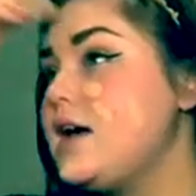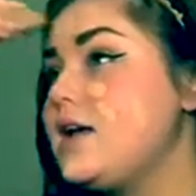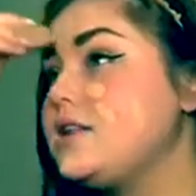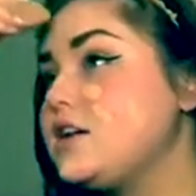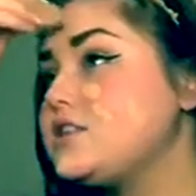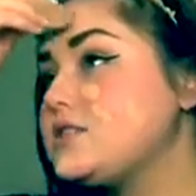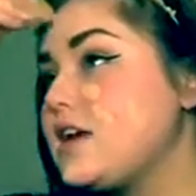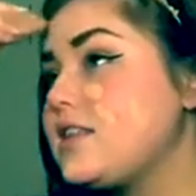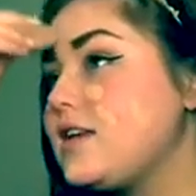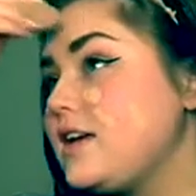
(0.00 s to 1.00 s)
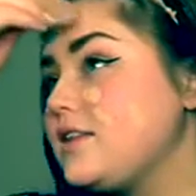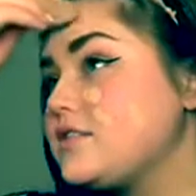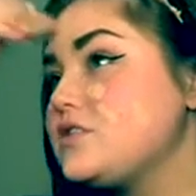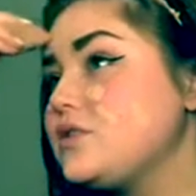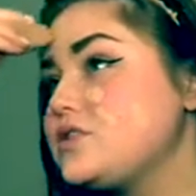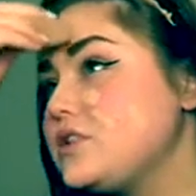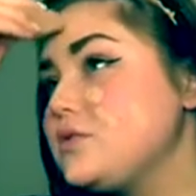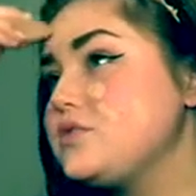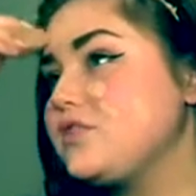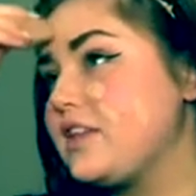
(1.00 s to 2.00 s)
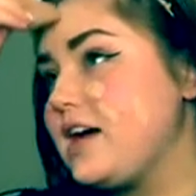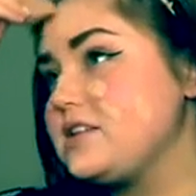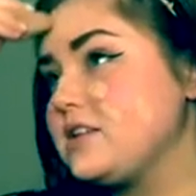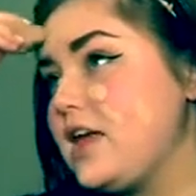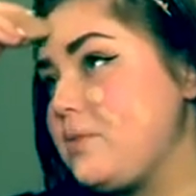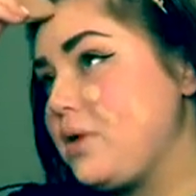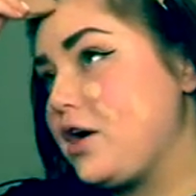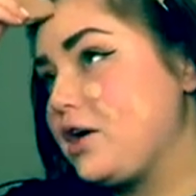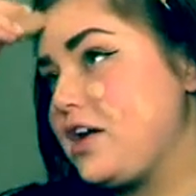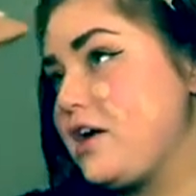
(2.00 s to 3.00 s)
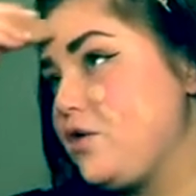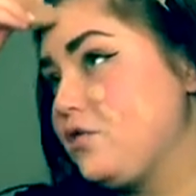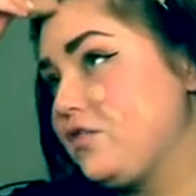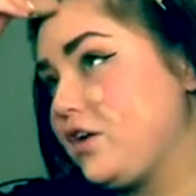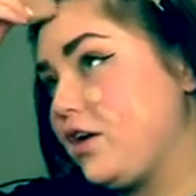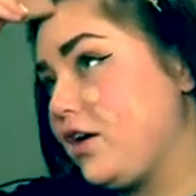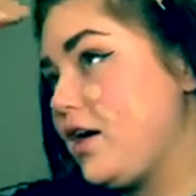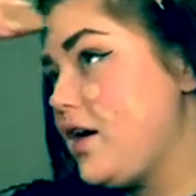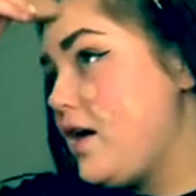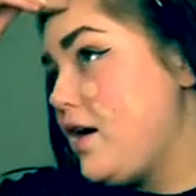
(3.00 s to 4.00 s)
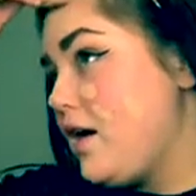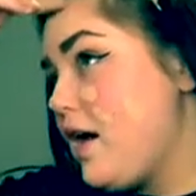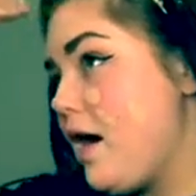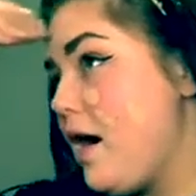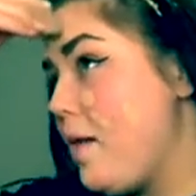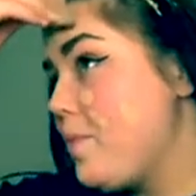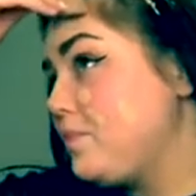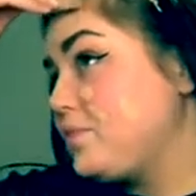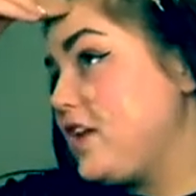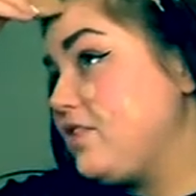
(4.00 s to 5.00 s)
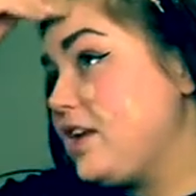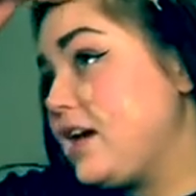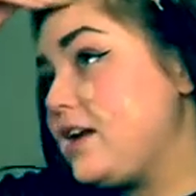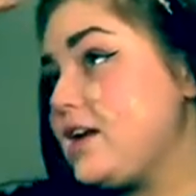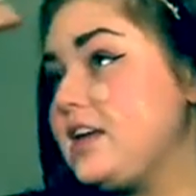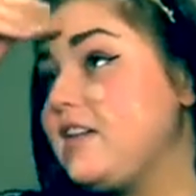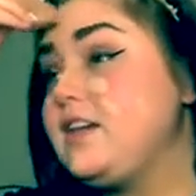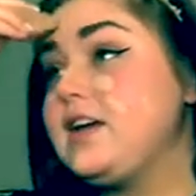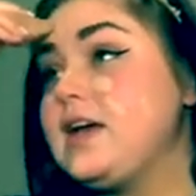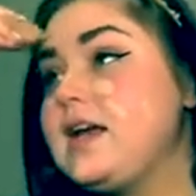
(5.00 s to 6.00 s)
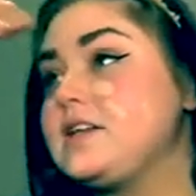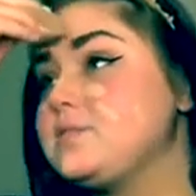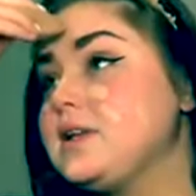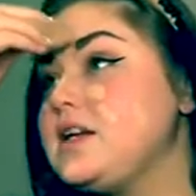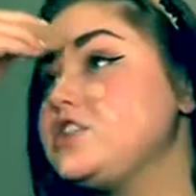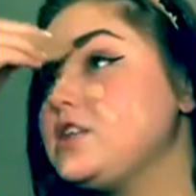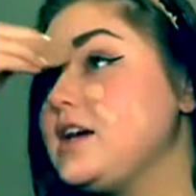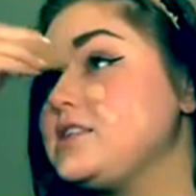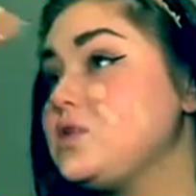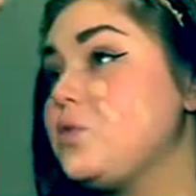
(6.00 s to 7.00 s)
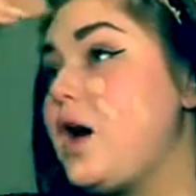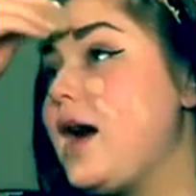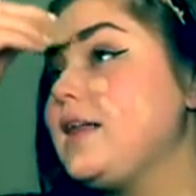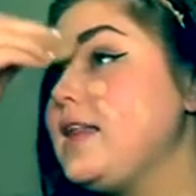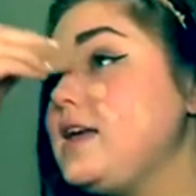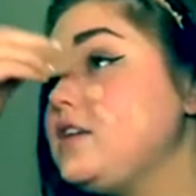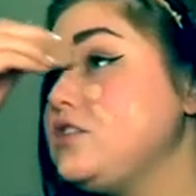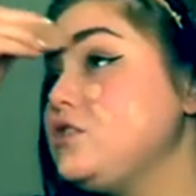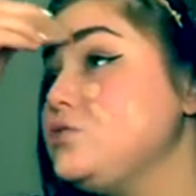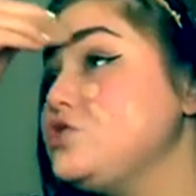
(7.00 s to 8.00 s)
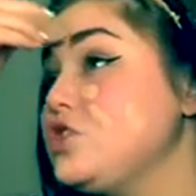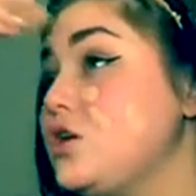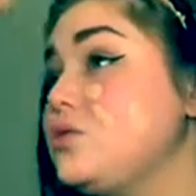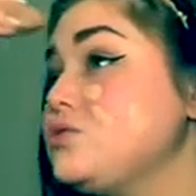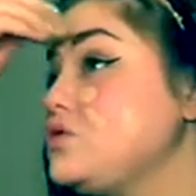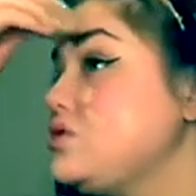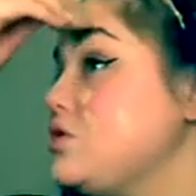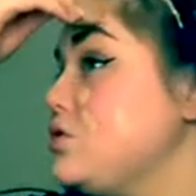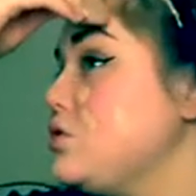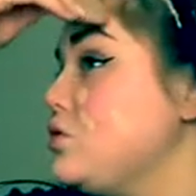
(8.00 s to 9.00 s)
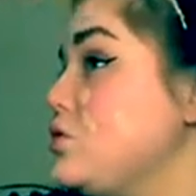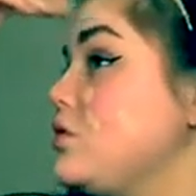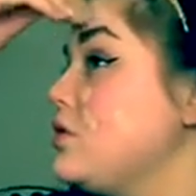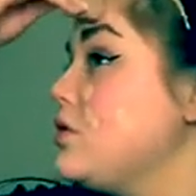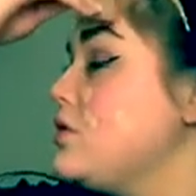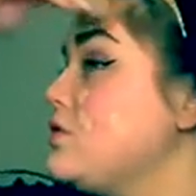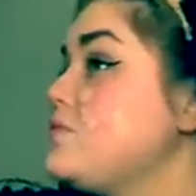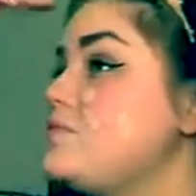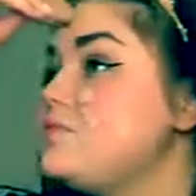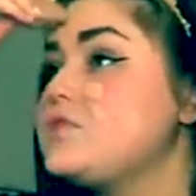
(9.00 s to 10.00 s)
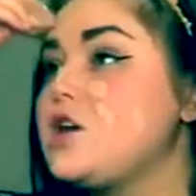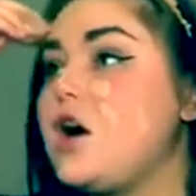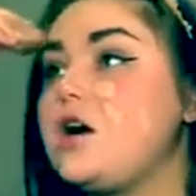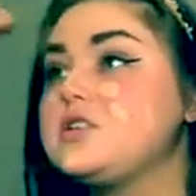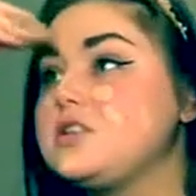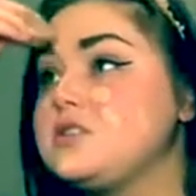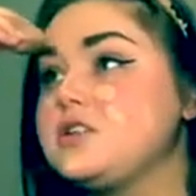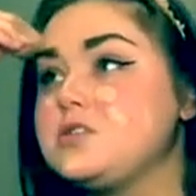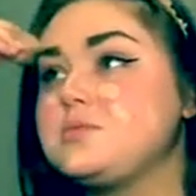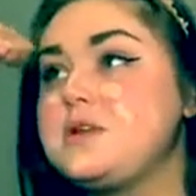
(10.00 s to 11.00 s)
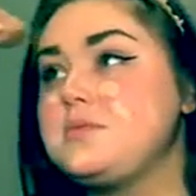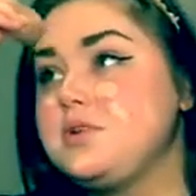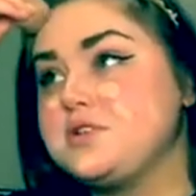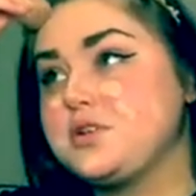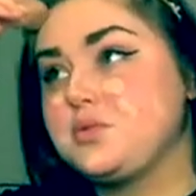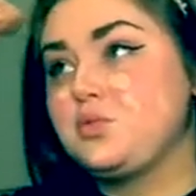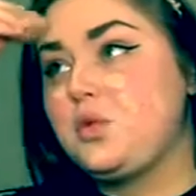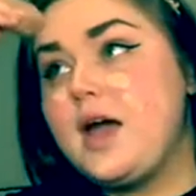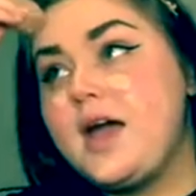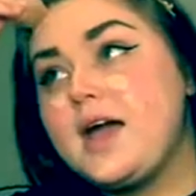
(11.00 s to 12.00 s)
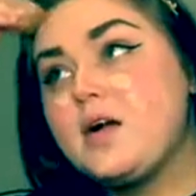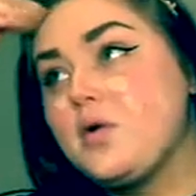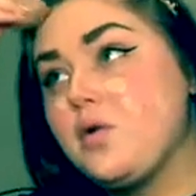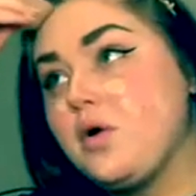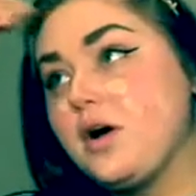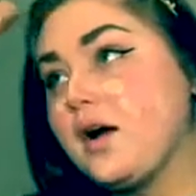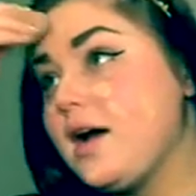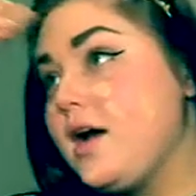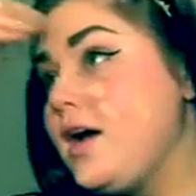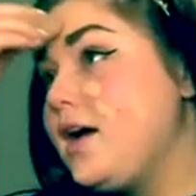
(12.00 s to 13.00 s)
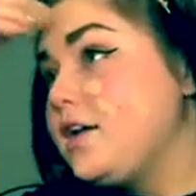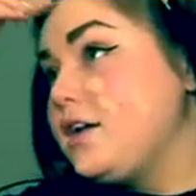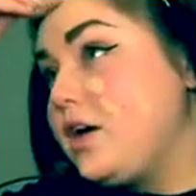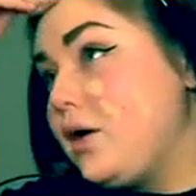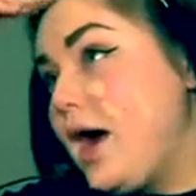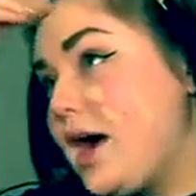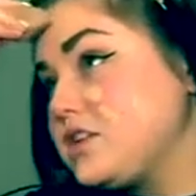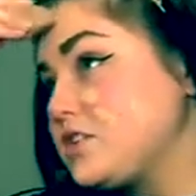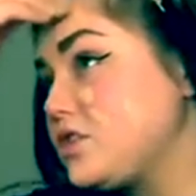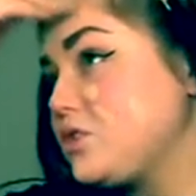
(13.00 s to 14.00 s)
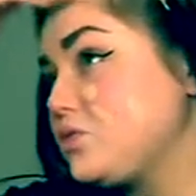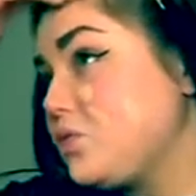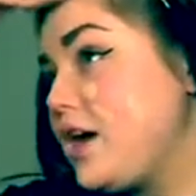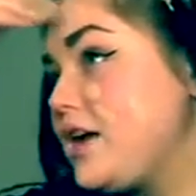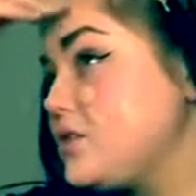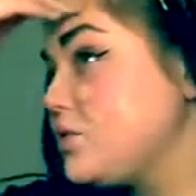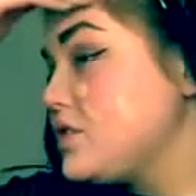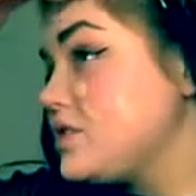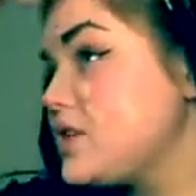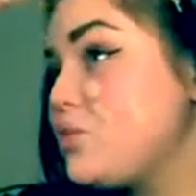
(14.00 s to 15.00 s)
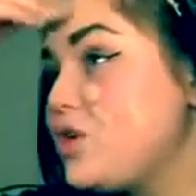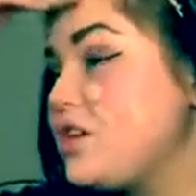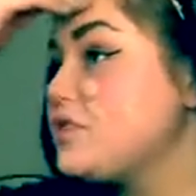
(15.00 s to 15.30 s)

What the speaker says: There's no excuse for that, to like party over giving an explanation as to why like you chose to talk to certain people a certain way, or you know, act a certain way towards someone of a